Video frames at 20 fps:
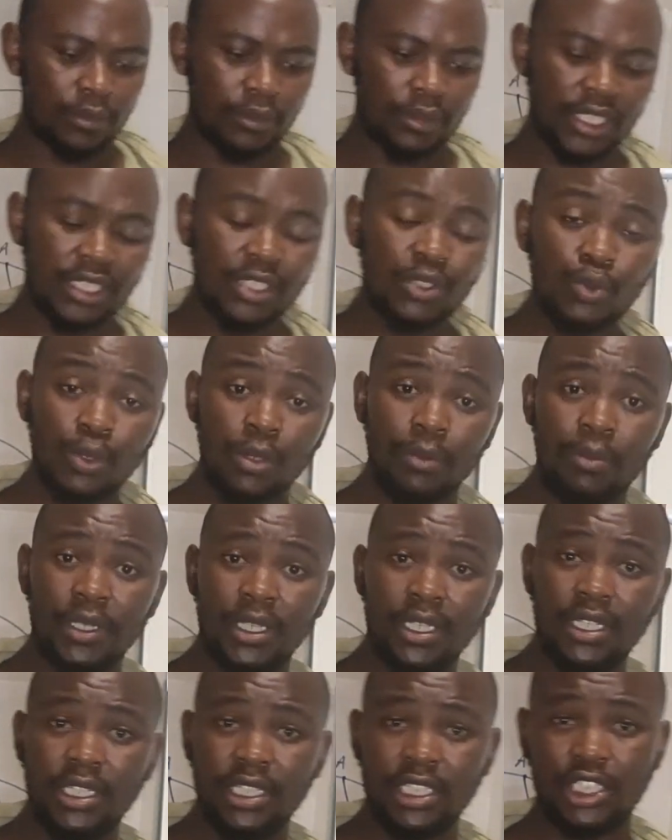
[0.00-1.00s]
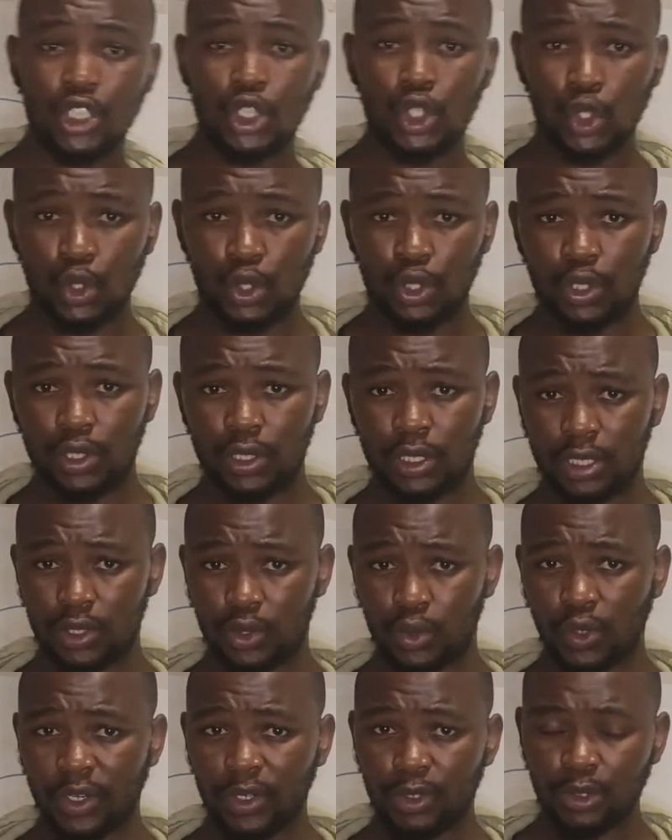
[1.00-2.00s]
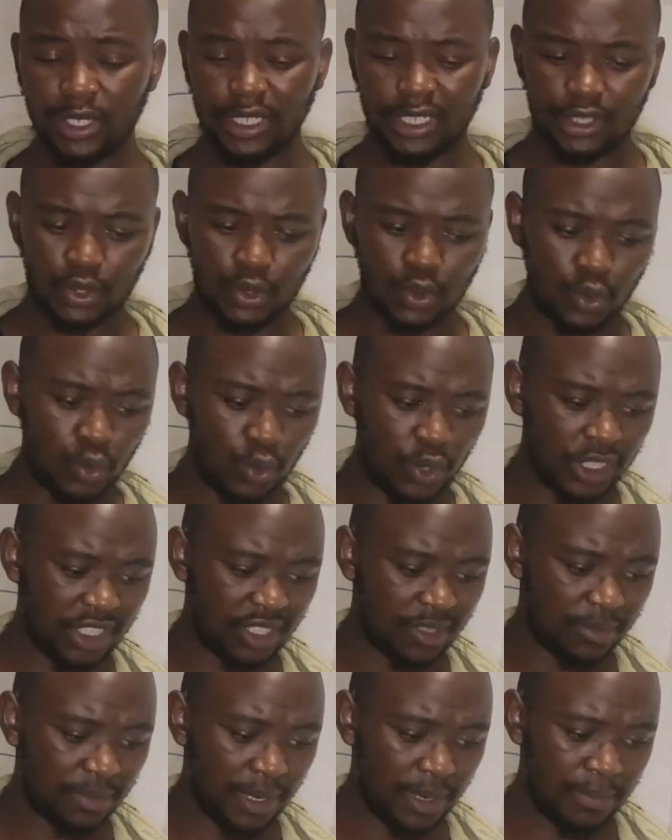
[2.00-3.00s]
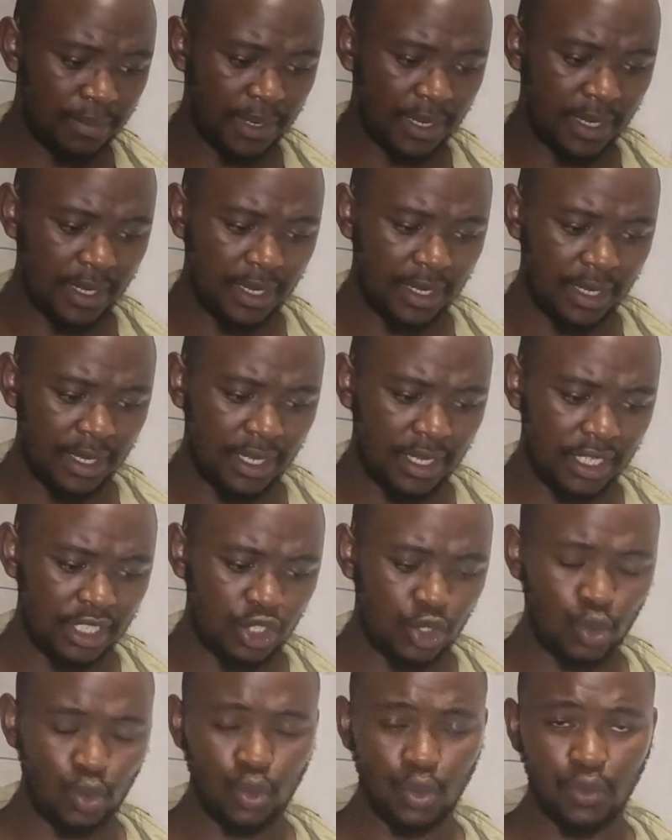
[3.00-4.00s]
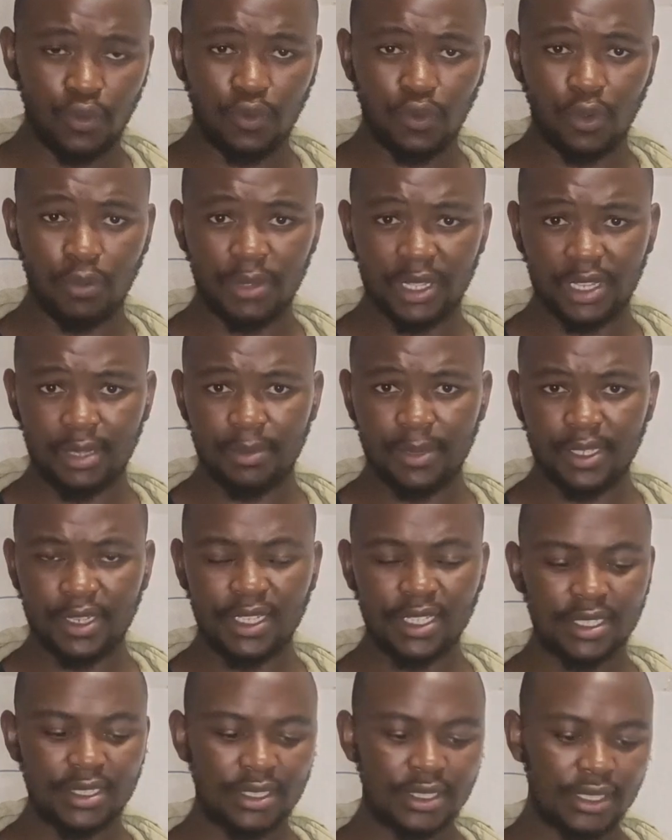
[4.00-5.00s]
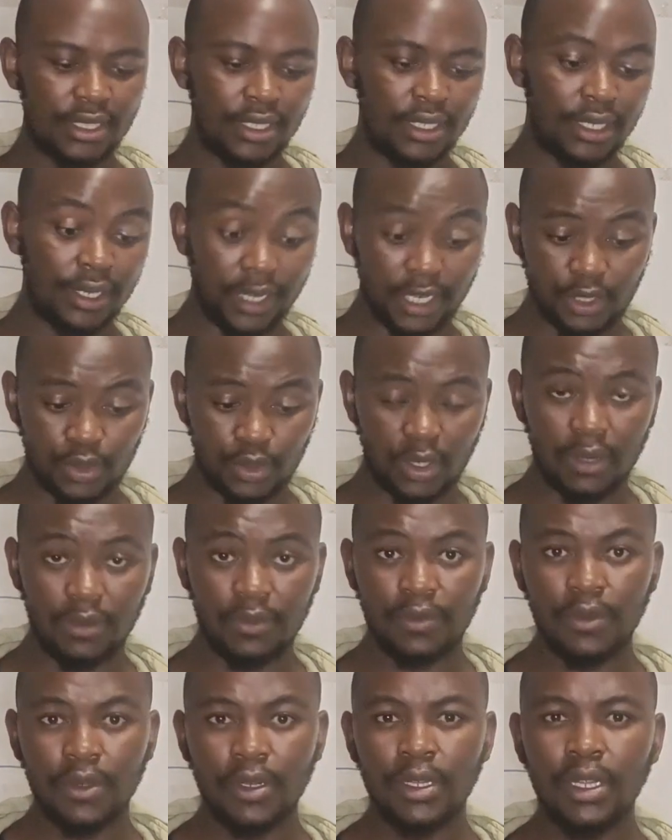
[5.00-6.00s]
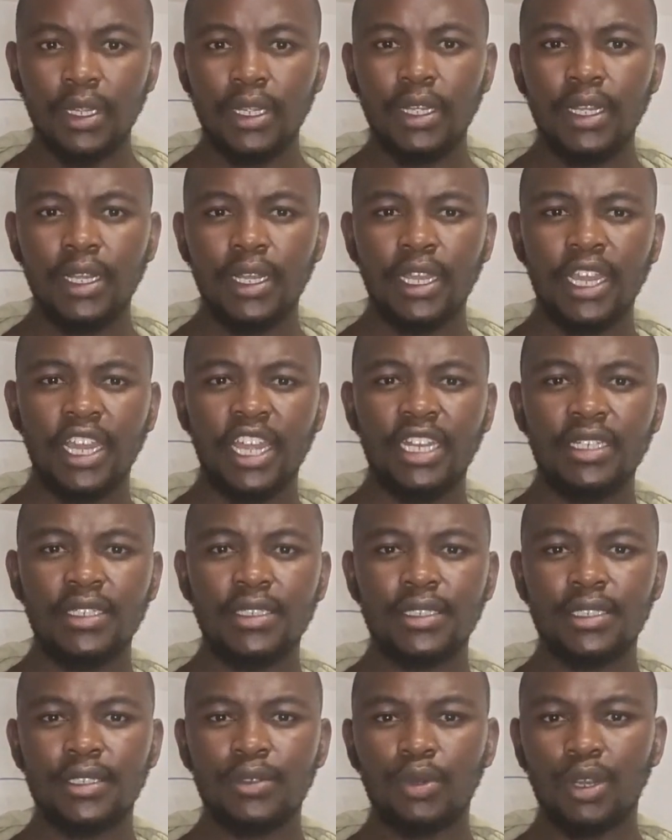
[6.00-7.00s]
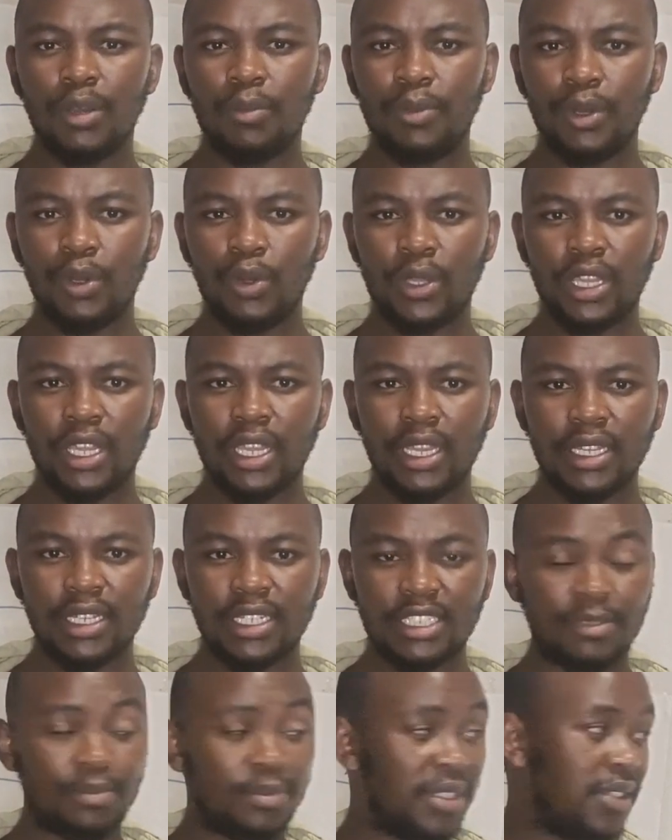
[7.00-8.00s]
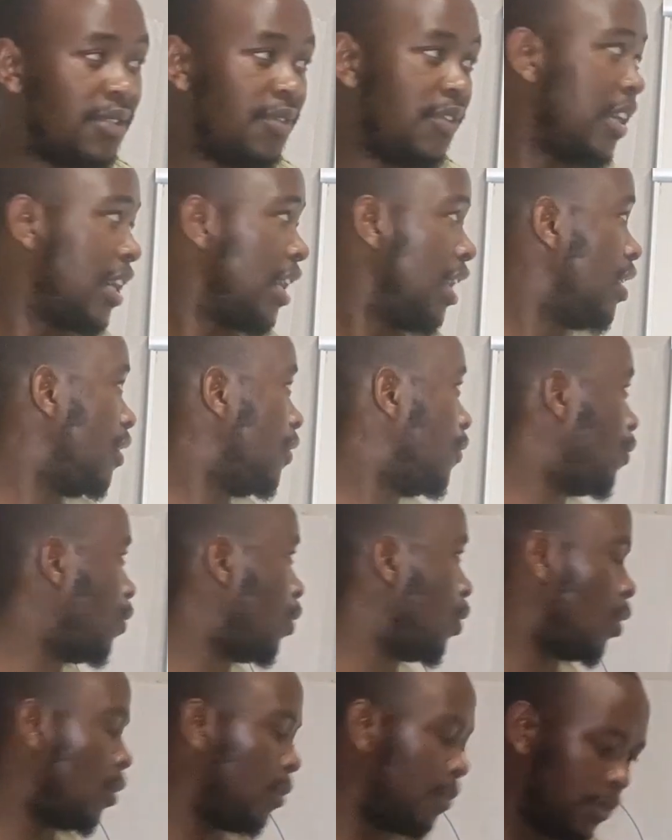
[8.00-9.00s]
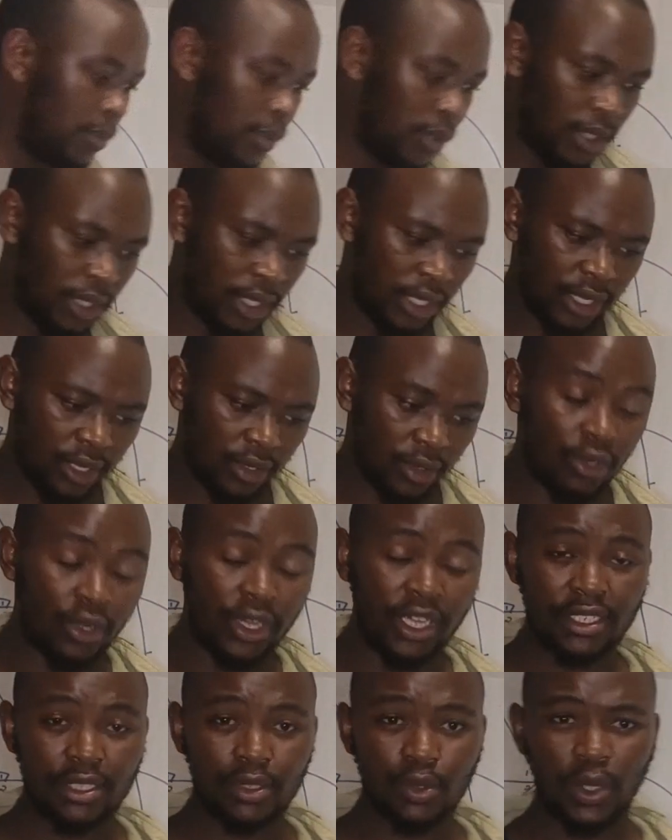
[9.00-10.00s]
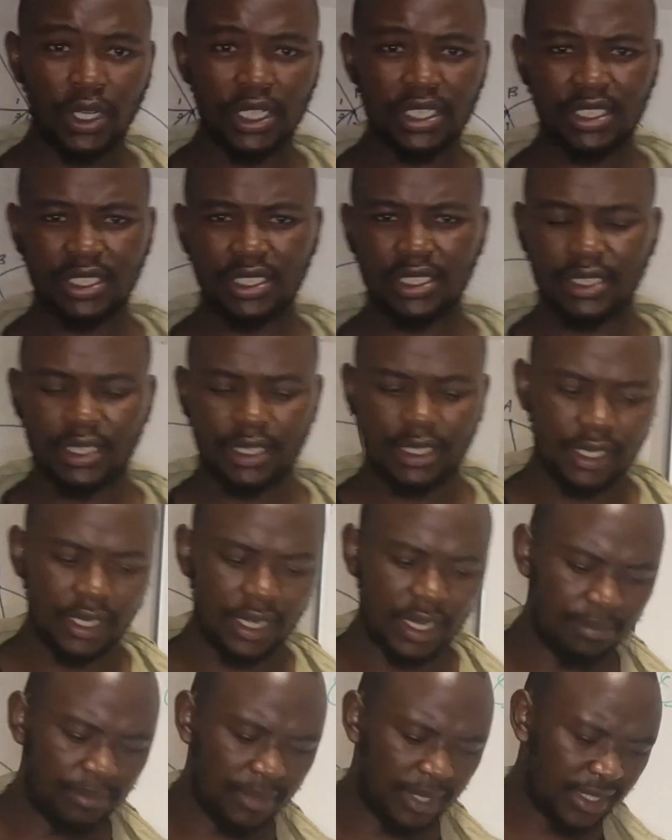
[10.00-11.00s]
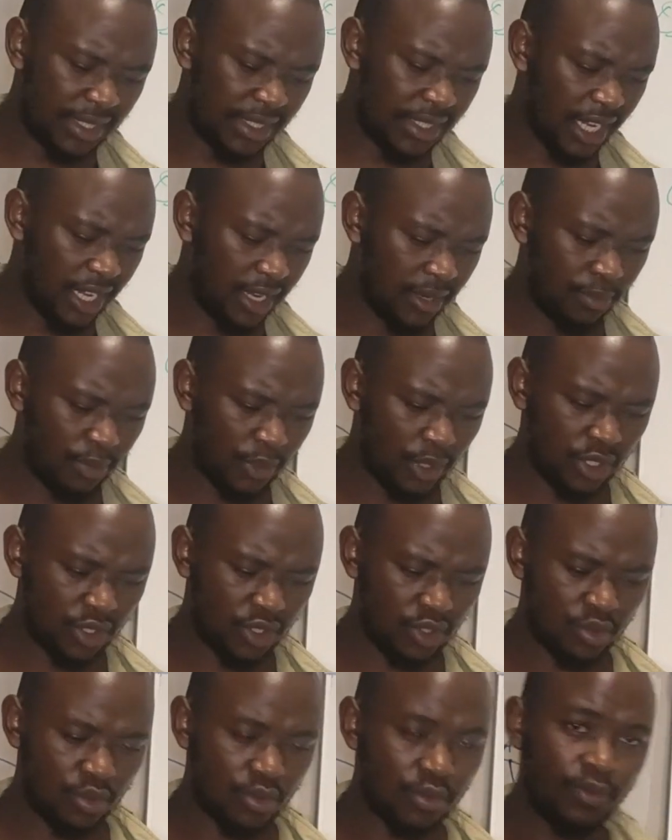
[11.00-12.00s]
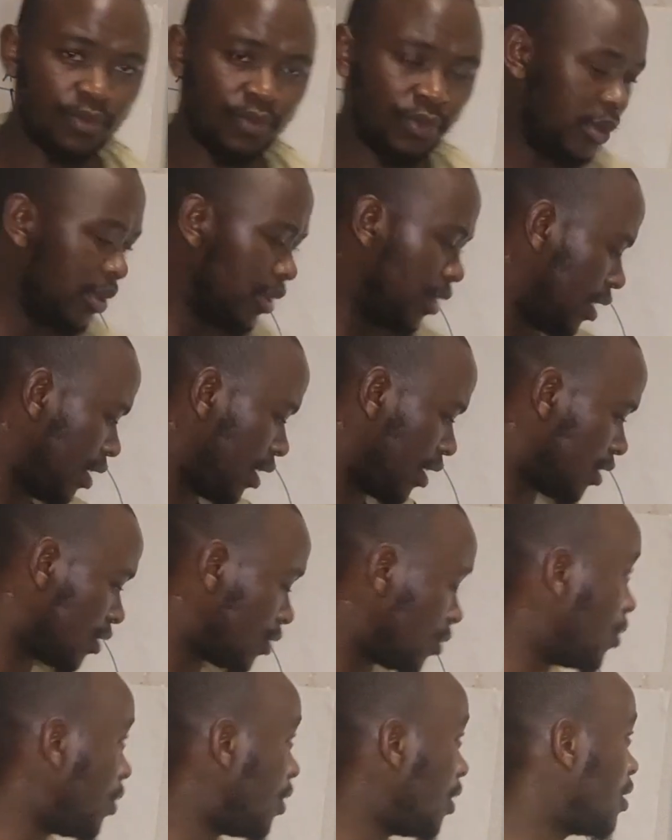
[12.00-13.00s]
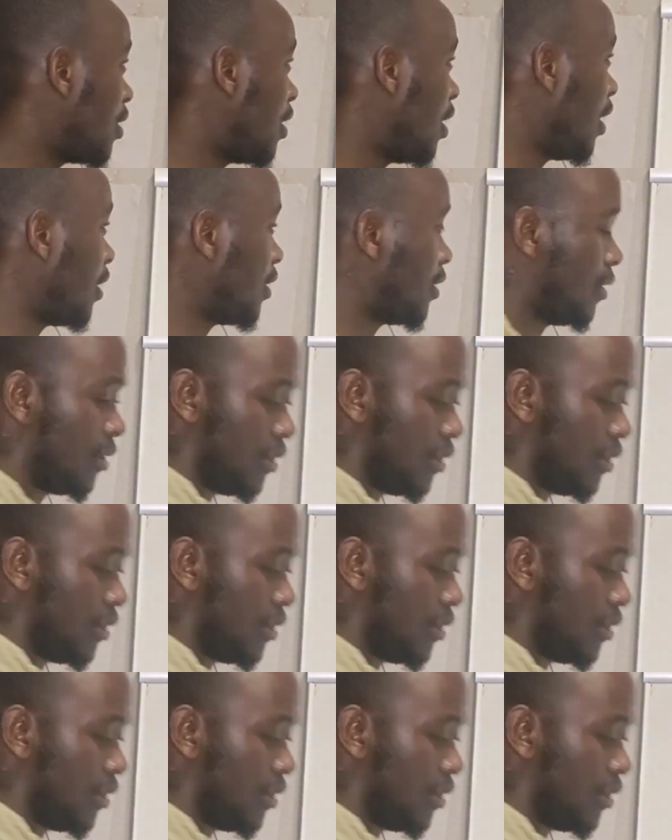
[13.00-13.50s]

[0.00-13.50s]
This will be in June 2022 question paper 2 for mathematics grade 12. And we'll be looking specifically at question number 10.2. Let's correct that.